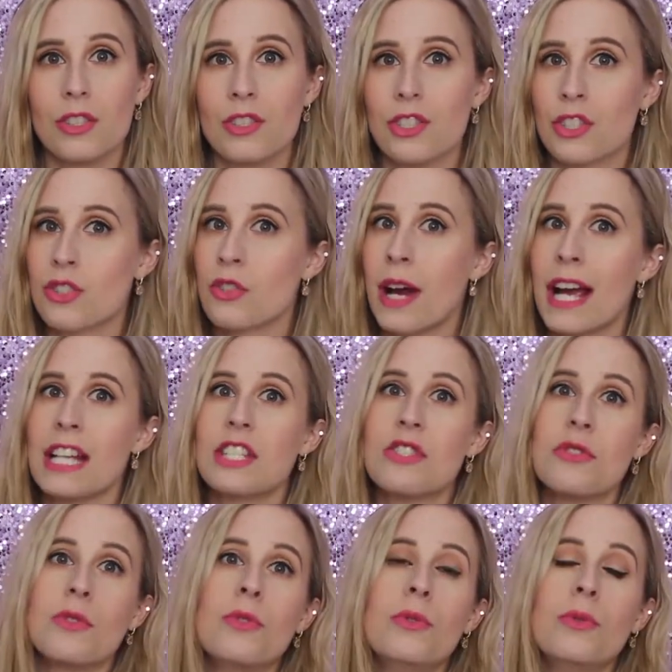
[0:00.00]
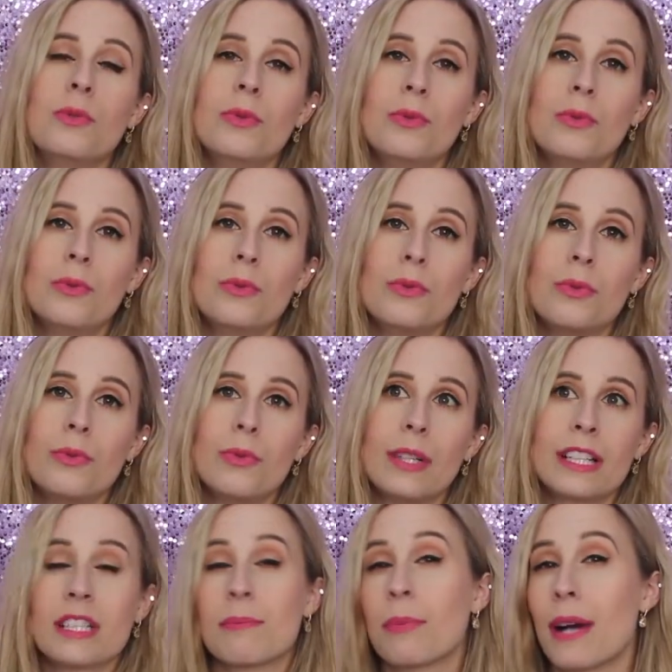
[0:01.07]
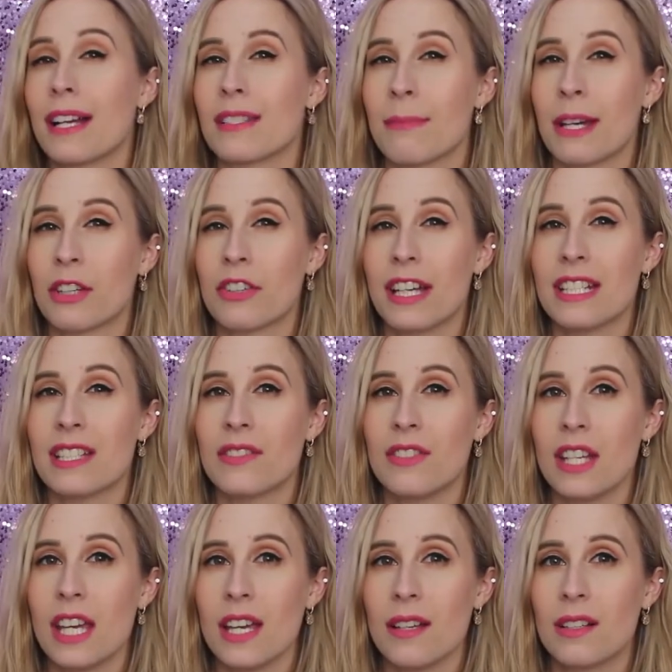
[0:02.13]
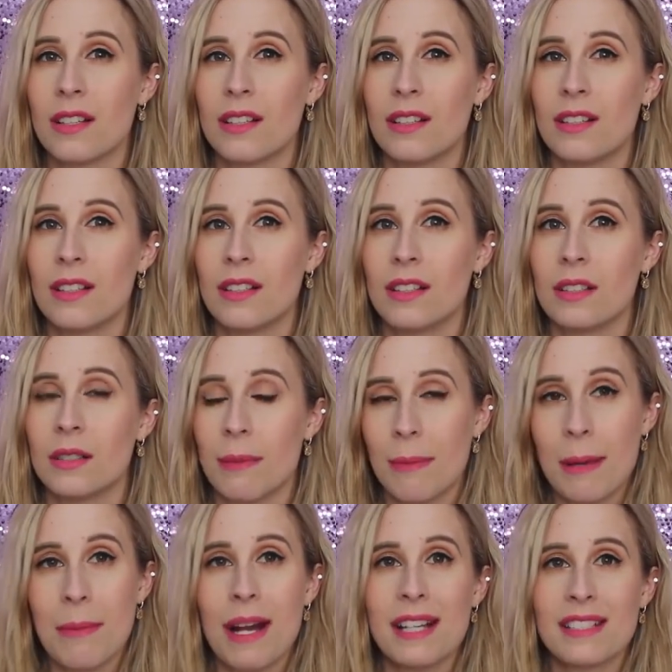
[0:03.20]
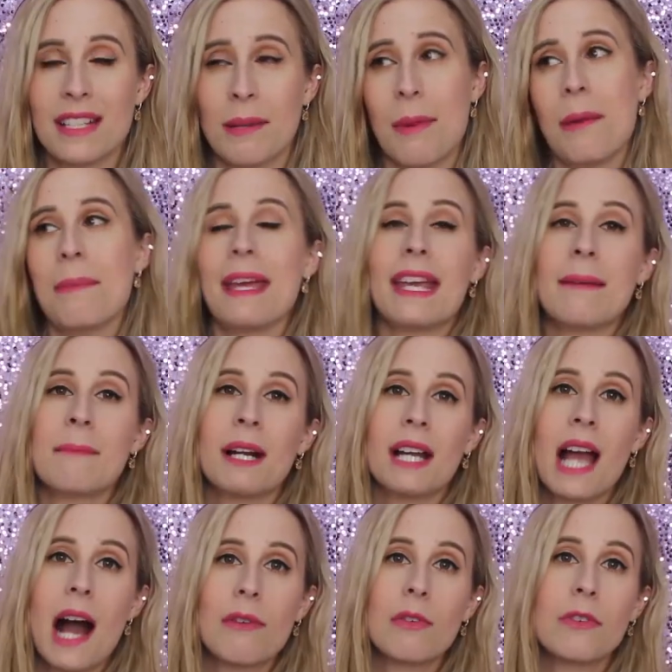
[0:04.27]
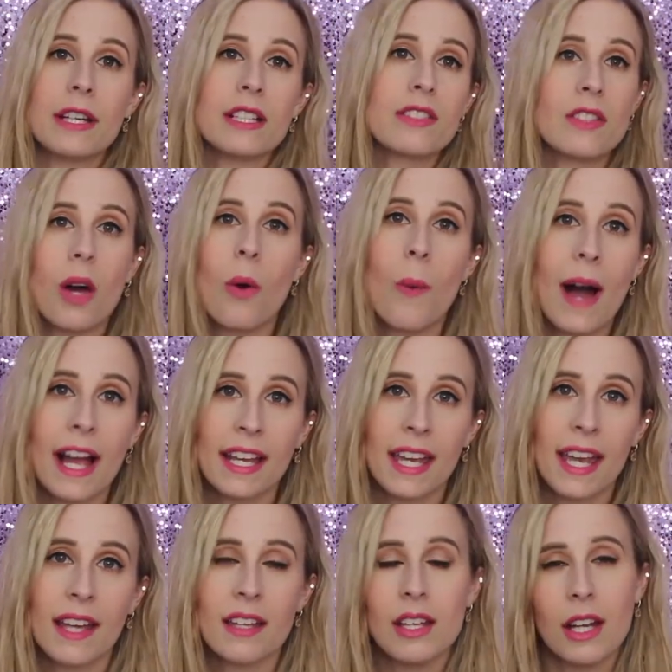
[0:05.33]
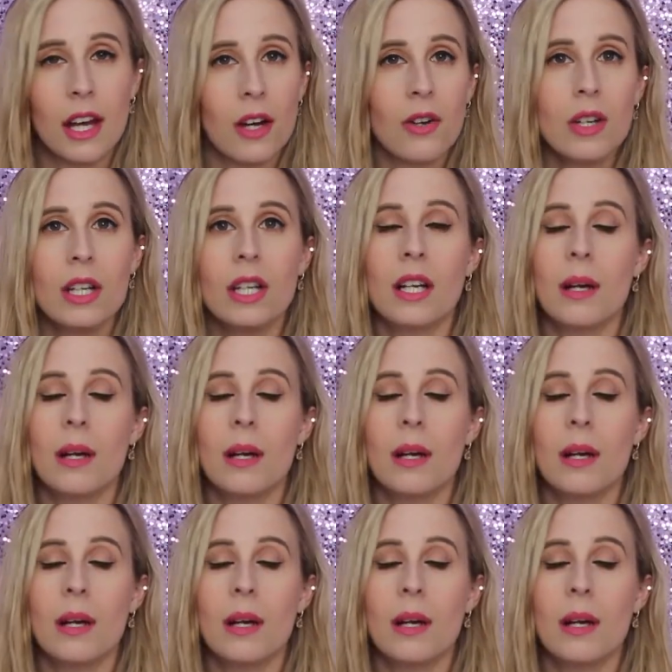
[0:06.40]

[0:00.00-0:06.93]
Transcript: just trying to express my creativity. I'm not monetizing. I'm not making money off of it. So why can't, you know?